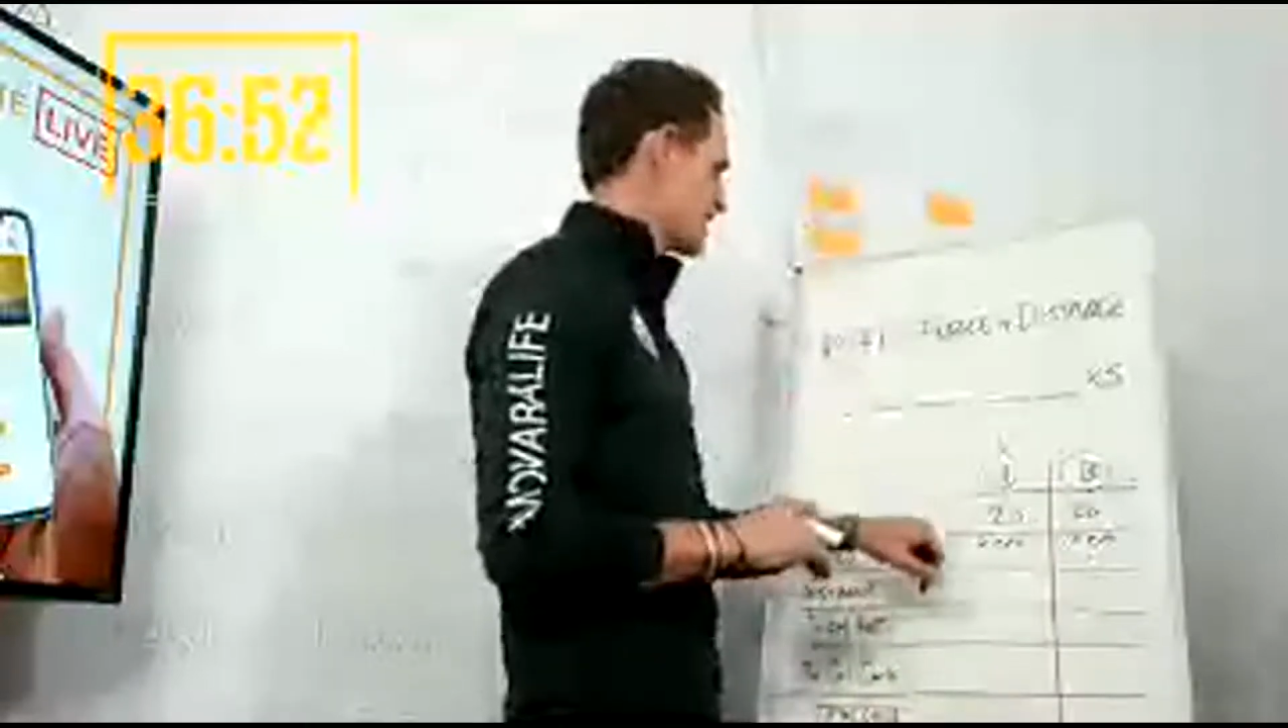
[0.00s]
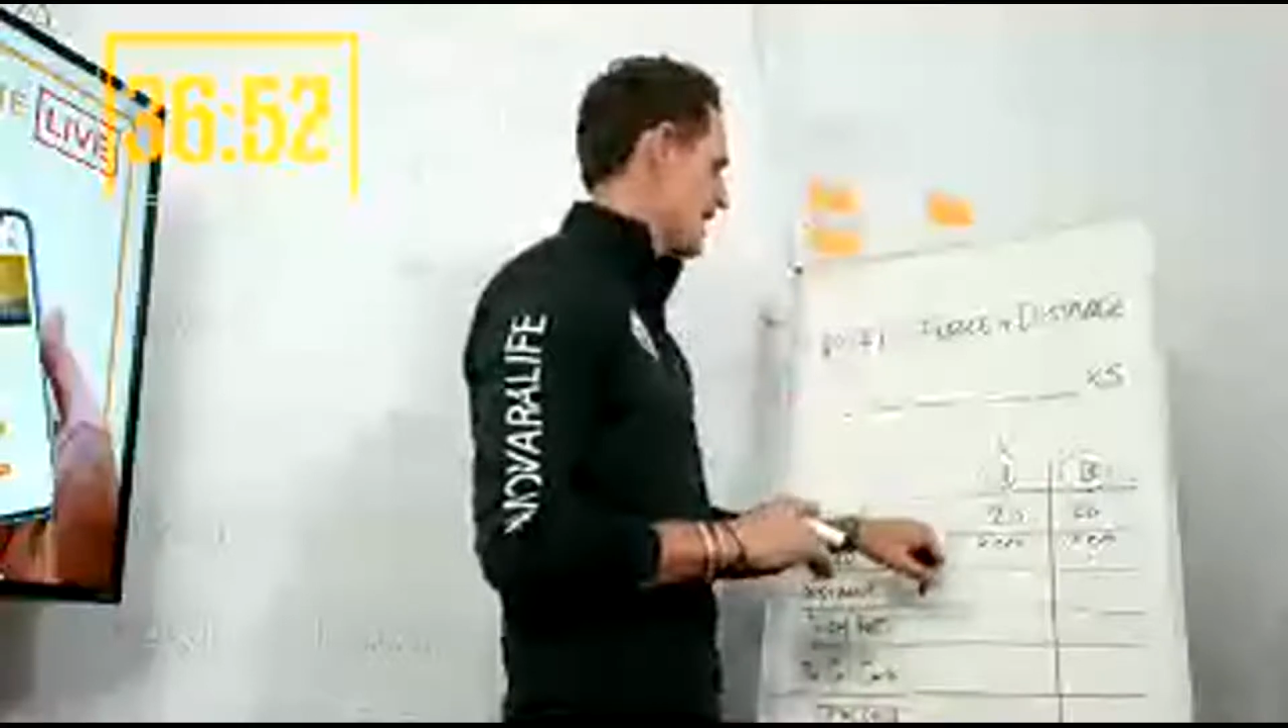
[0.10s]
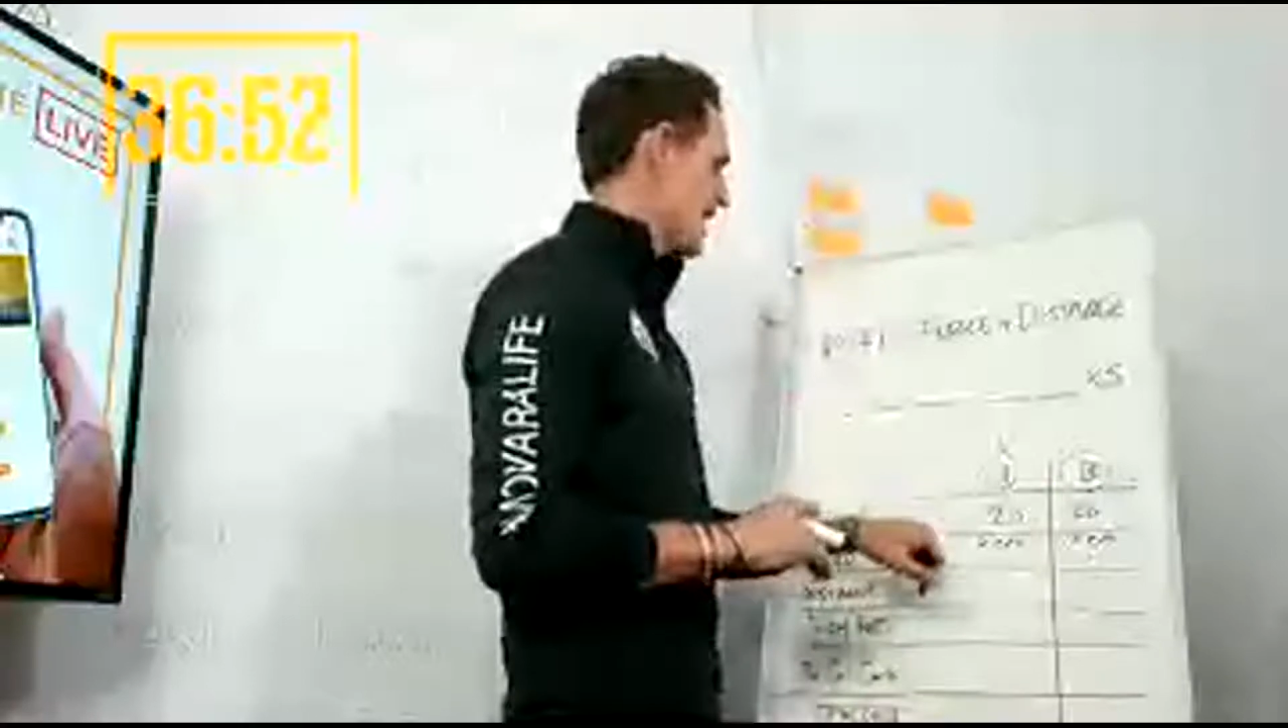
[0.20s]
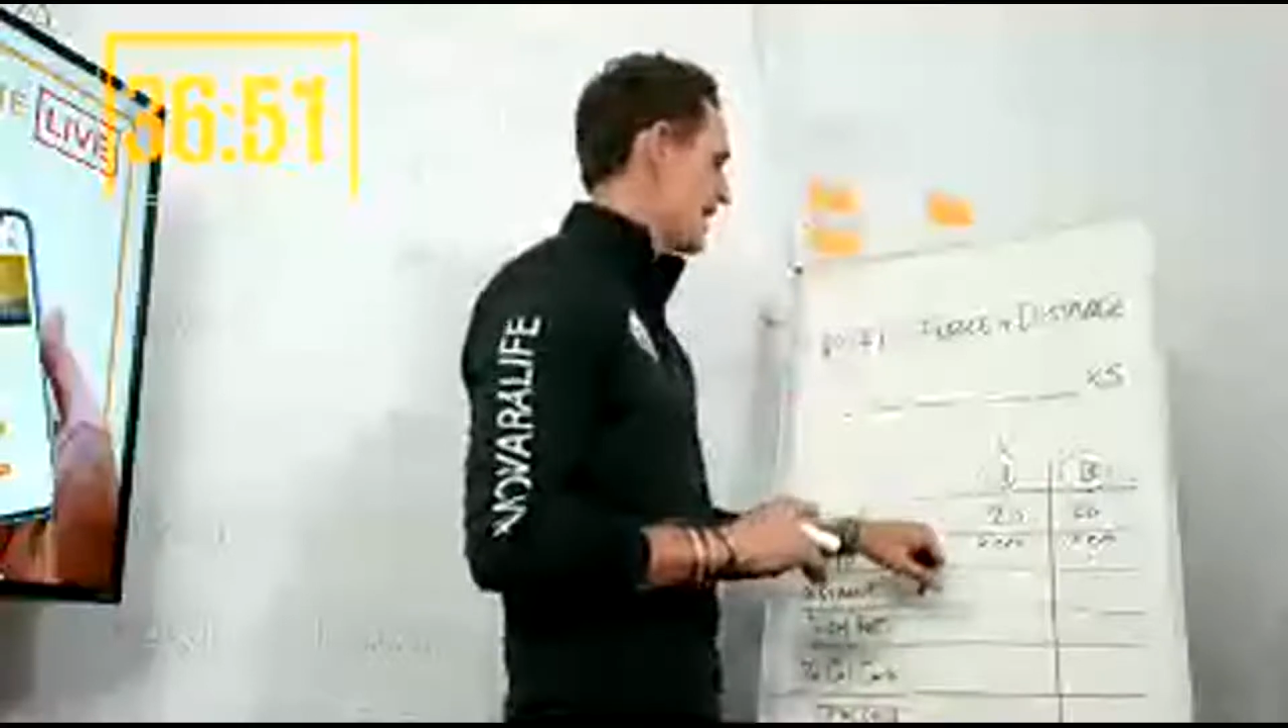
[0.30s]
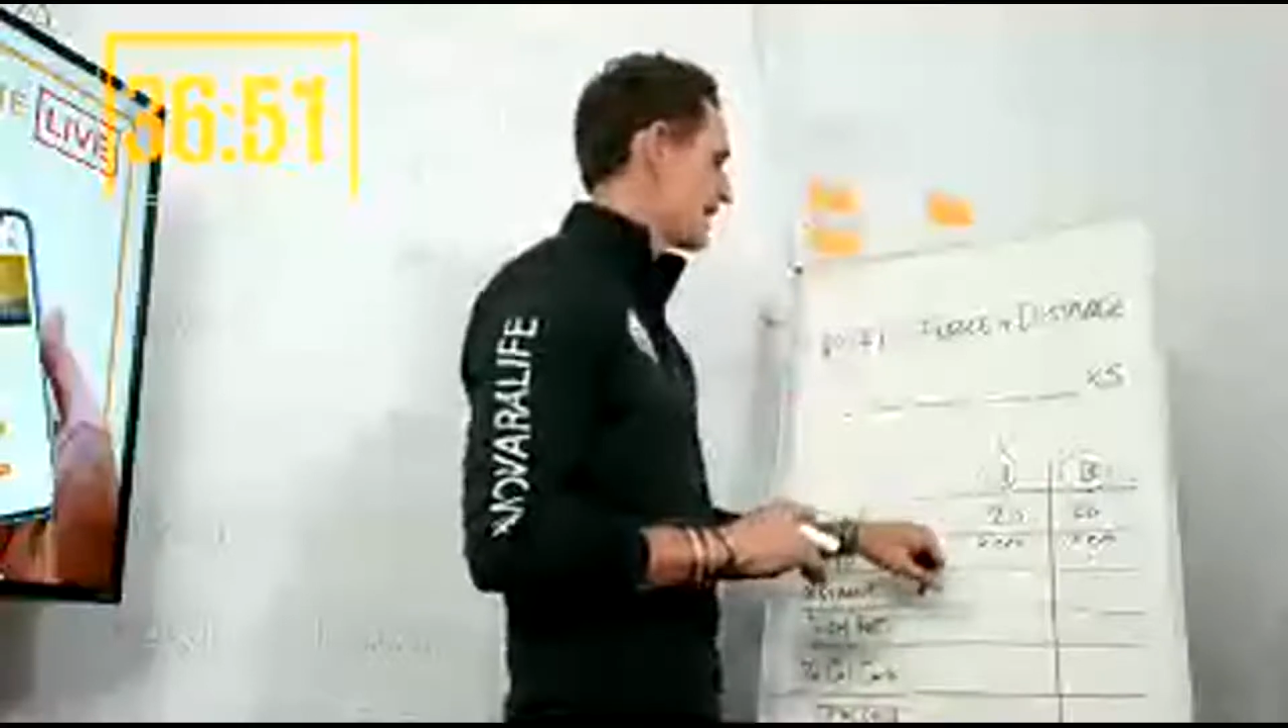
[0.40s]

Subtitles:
A